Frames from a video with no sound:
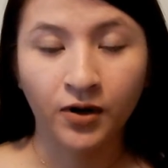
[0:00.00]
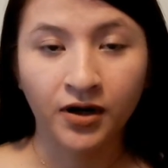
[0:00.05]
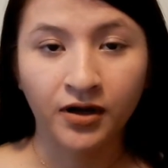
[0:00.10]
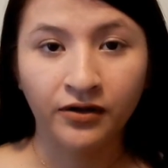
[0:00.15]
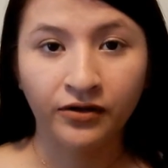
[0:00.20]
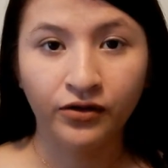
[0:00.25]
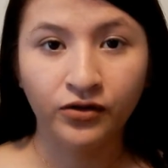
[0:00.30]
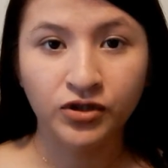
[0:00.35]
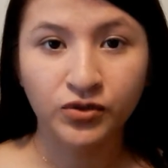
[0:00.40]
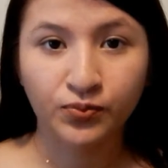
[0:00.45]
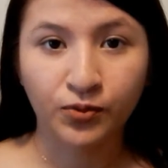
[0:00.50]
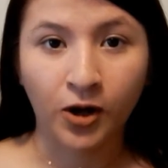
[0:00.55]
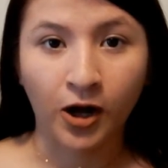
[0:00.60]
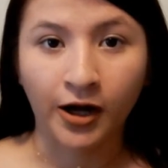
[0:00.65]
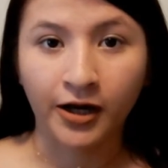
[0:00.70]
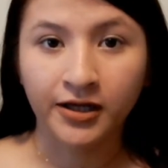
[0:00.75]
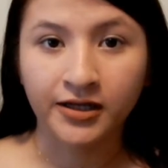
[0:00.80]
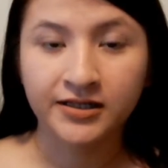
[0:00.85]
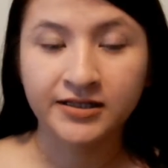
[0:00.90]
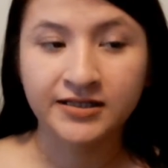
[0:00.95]
one of those
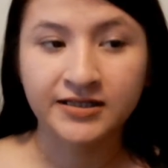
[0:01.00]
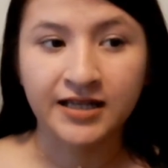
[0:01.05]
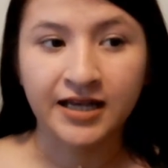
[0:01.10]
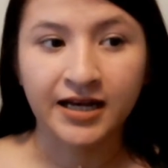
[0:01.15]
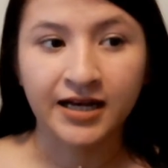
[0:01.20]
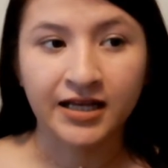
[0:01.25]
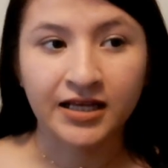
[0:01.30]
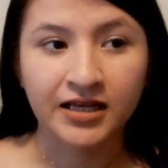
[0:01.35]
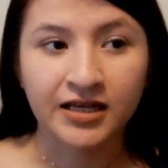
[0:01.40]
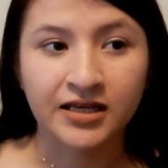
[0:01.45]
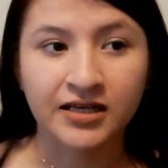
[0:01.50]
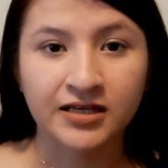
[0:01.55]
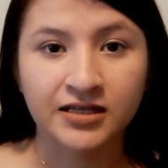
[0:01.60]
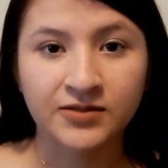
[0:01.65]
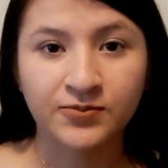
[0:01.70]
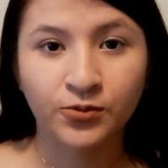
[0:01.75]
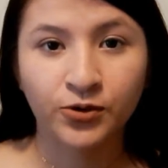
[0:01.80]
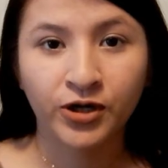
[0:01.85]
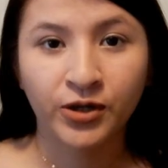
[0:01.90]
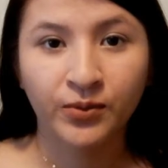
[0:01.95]
products that
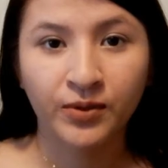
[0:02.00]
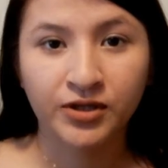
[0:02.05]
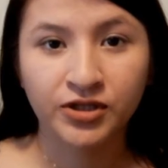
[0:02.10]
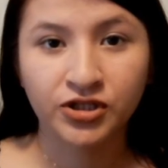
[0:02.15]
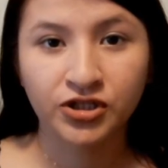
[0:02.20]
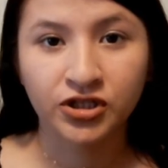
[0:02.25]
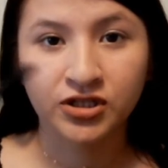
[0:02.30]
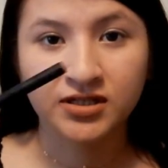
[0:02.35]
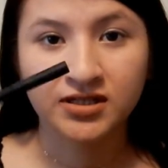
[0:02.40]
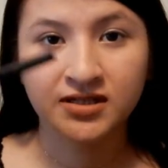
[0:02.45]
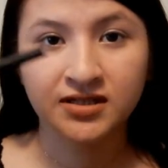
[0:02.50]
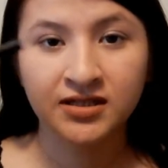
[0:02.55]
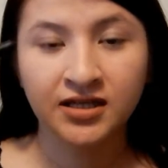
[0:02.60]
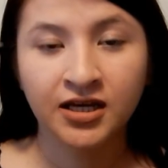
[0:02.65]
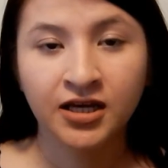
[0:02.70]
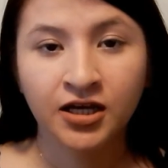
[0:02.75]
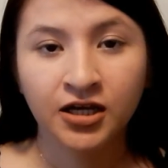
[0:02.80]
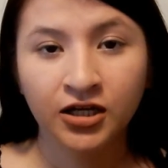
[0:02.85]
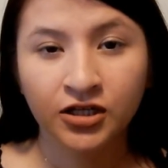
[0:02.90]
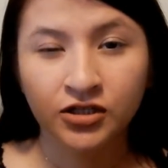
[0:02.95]
is pretty much
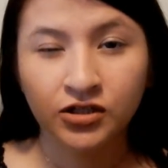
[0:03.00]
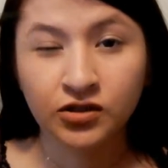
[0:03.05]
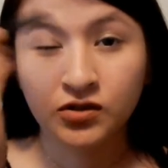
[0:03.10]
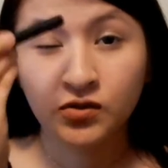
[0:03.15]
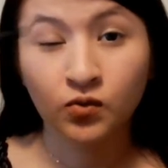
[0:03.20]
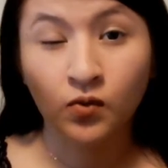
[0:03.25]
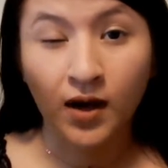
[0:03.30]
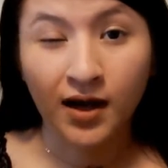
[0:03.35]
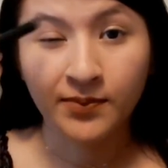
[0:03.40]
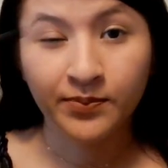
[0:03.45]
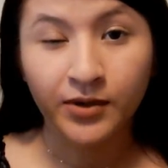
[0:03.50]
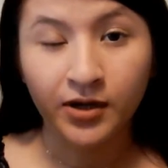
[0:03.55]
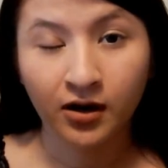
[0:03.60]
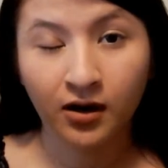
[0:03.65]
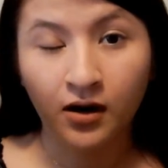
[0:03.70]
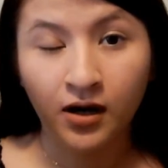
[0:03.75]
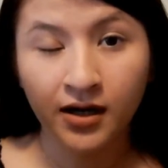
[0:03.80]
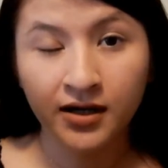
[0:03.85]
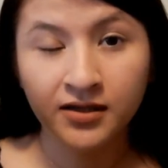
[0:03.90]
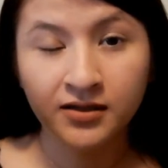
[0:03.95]
just swipe it
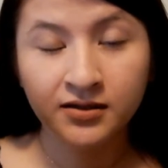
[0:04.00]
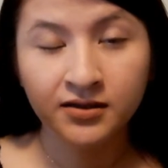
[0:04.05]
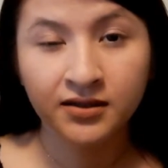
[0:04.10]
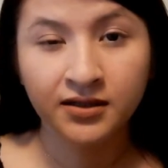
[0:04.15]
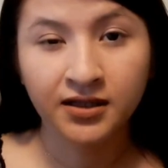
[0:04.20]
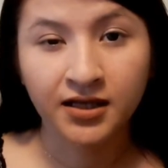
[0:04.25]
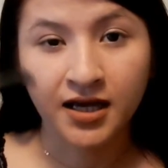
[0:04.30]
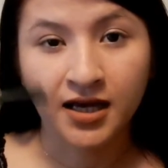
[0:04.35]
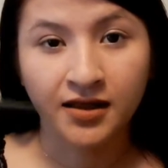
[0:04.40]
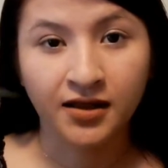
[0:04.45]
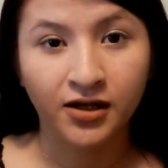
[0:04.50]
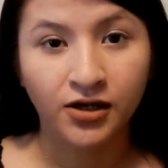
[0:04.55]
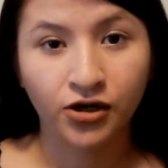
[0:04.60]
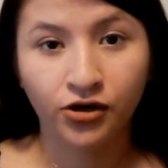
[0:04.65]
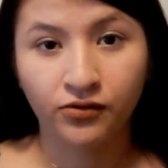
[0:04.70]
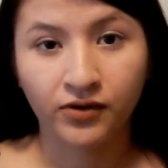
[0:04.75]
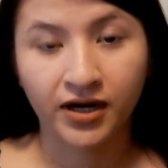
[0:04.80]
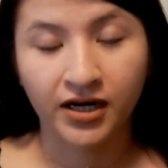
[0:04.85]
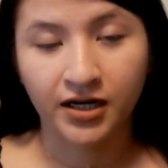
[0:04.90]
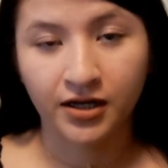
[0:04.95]
on and then
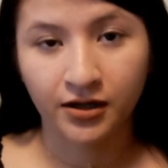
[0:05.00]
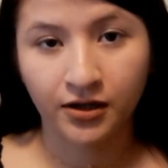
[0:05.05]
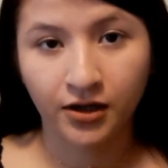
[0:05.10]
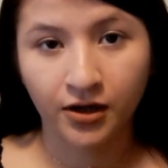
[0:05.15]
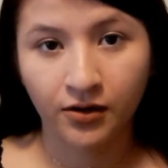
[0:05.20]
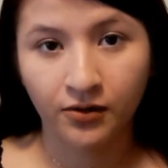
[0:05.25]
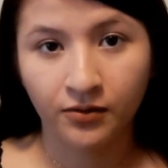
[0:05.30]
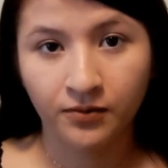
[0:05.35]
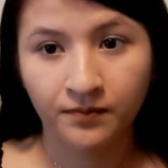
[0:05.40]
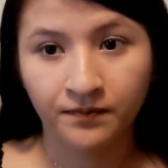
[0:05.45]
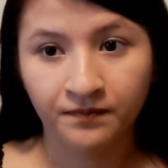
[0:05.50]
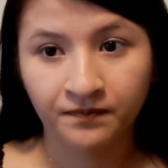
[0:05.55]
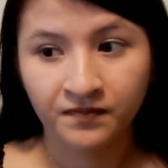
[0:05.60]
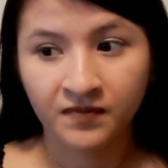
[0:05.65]
you're ready to go.